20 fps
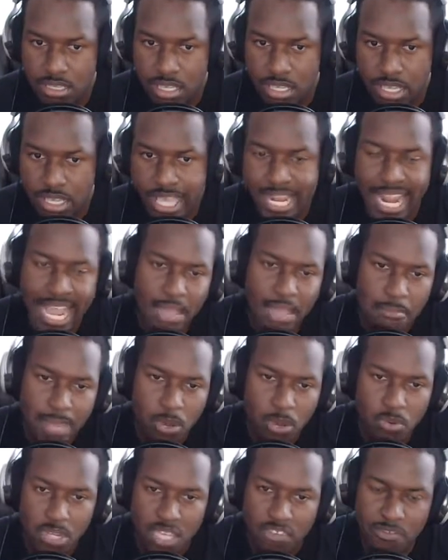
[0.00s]
And
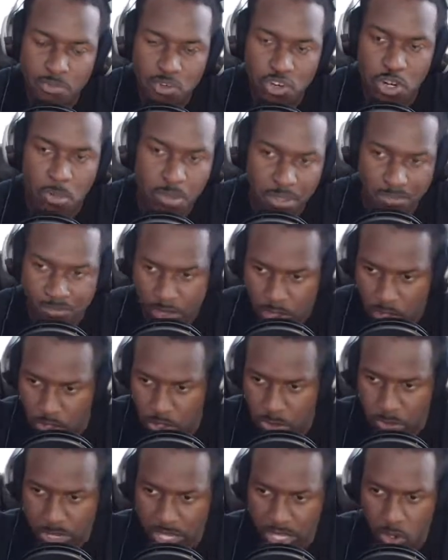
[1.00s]
Ant-Man will give him trouble if he
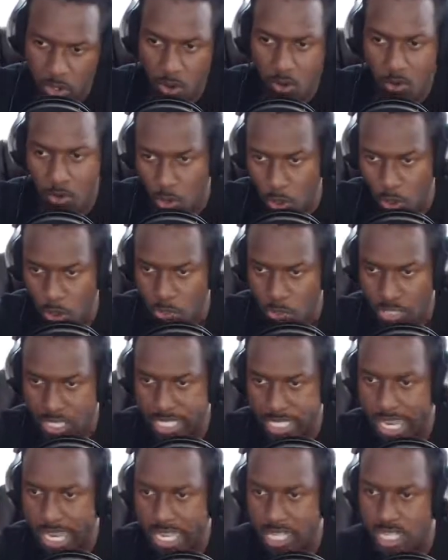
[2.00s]
goes big or goes really
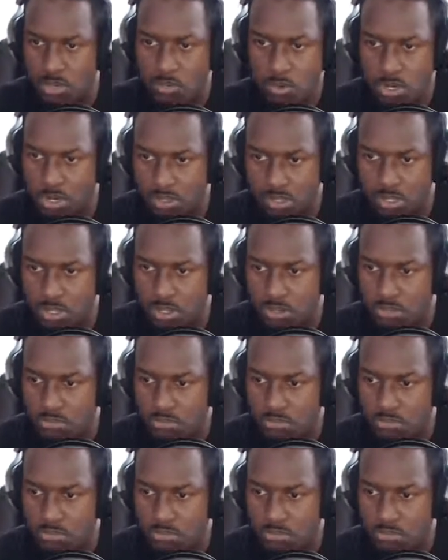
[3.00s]
tiny. One of the two.